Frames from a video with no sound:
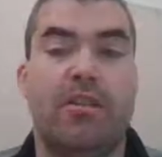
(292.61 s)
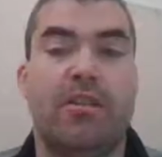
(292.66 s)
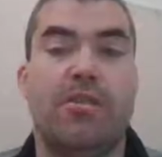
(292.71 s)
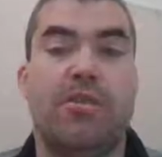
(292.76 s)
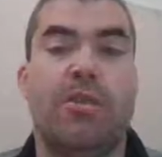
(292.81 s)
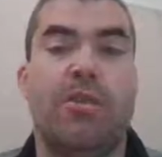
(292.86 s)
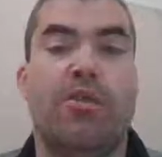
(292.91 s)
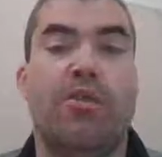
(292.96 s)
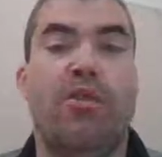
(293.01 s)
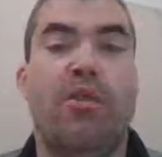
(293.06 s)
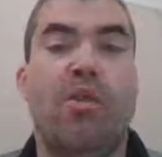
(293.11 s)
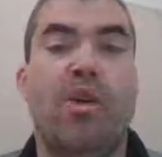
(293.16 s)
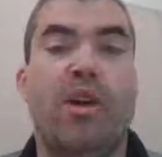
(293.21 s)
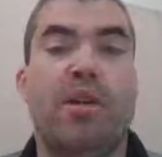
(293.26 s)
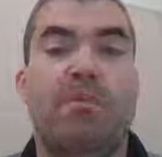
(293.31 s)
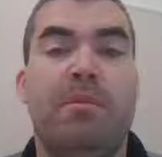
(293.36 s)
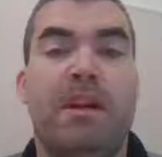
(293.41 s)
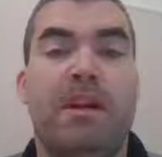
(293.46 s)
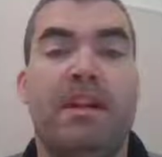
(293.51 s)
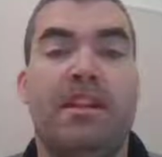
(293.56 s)
So
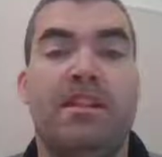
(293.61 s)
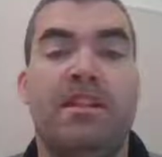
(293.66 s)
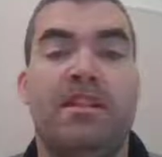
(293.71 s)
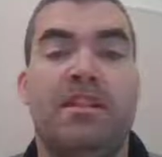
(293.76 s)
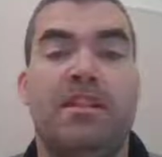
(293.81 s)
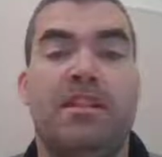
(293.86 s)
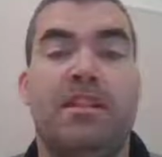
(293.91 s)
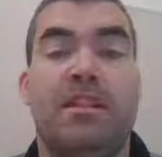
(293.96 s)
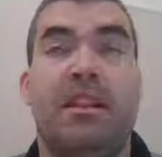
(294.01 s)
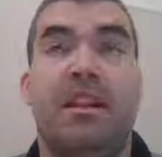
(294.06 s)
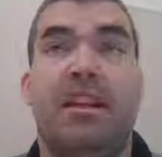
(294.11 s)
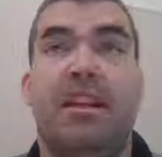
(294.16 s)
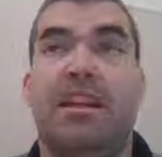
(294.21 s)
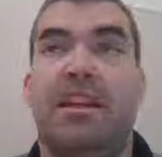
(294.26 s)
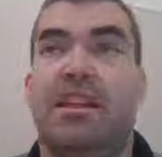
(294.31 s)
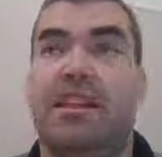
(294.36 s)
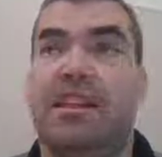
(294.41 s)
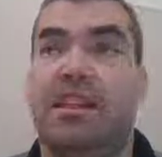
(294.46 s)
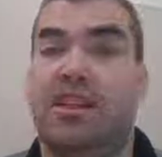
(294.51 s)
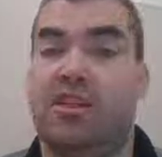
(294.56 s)
void means
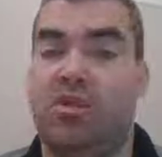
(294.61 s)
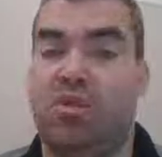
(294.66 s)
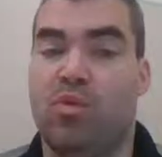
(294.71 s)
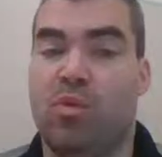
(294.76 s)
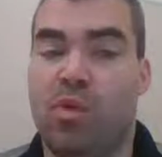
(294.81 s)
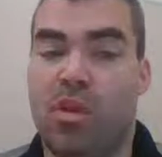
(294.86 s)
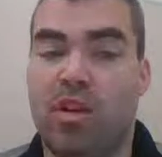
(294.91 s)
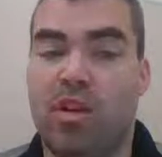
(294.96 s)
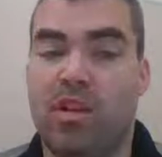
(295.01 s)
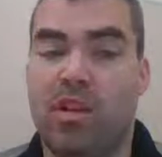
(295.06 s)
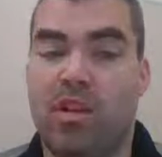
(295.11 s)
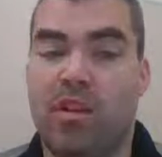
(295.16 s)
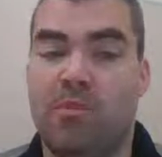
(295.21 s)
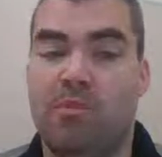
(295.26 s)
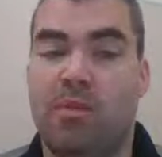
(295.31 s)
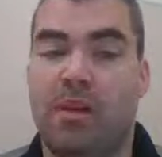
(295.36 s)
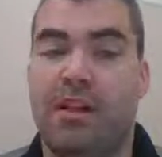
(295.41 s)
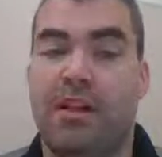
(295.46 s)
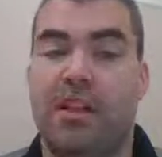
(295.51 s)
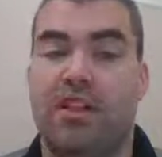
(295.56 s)
it does work,
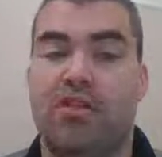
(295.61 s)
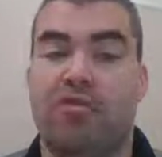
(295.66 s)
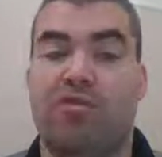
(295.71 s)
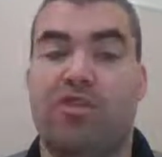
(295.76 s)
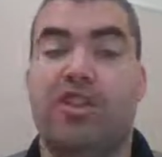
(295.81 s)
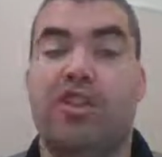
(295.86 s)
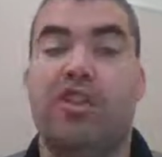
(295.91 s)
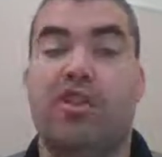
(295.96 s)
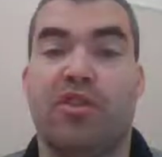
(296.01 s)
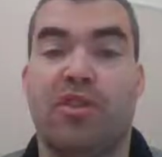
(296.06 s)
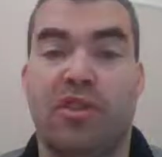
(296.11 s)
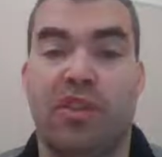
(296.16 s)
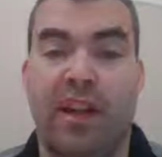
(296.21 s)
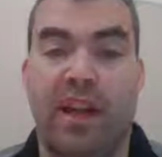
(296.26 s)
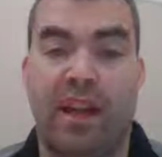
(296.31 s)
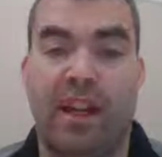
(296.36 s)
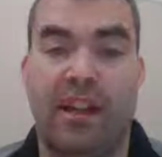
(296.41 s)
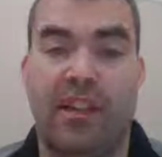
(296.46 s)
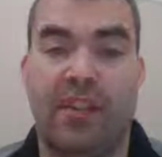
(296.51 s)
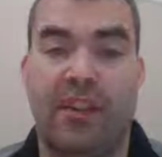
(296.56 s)
but it doesn't return
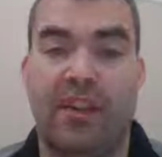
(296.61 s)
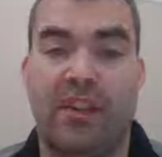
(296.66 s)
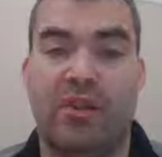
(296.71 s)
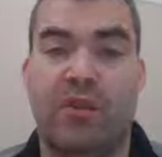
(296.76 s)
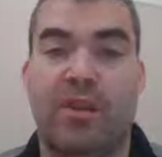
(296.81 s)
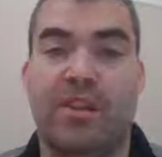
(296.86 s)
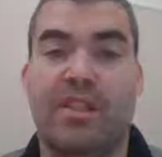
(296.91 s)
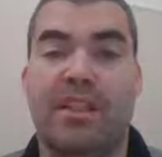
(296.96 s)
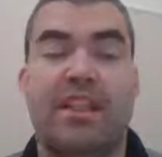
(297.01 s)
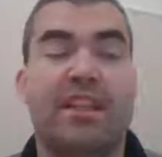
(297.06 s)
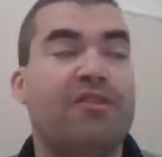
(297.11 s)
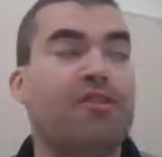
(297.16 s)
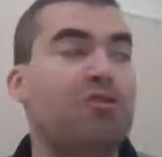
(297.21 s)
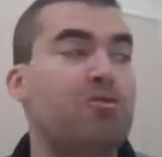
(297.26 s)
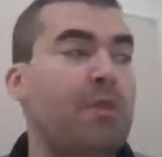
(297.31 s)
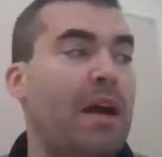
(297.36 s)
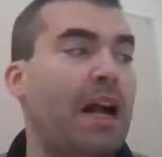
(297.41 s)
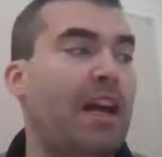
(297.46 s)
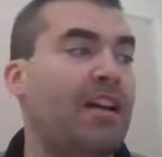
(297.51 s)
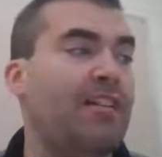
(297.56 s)
anything. So it doesn't give
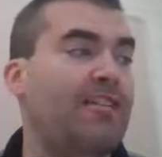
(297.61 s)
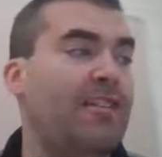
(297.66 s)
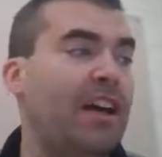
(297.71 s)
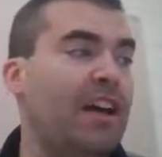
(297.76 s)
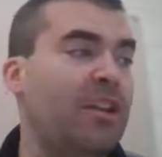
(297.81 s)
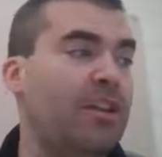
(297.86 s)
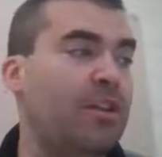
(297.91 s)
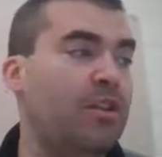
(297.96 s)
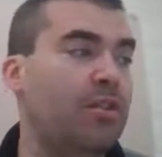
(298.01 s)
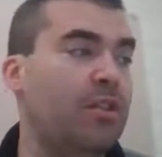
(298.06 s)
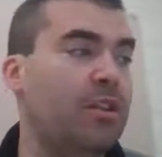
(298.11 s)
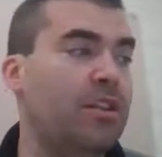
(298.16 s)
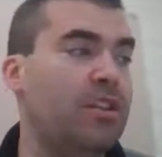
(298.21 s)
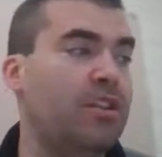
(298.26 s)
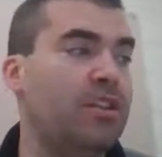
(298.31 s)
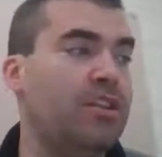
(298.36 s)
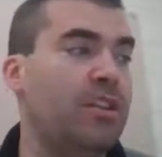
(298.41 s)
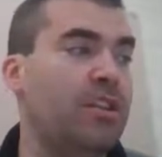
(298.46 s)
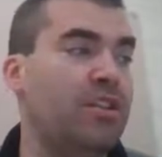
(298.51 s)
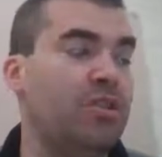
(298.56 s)
you back a value, it
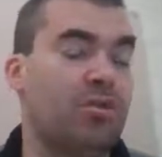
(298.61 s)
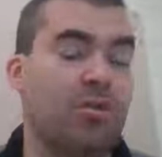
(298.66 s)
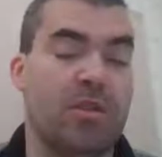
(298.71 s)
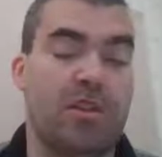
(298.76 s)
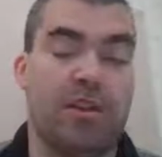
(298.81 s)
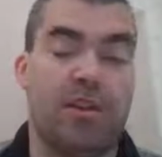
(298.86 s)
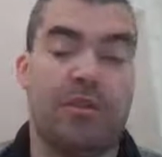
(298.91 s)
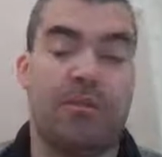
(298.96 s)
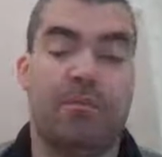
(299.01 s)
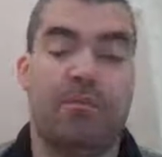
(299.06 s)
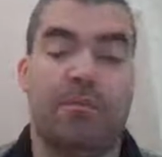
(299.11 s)
just does work.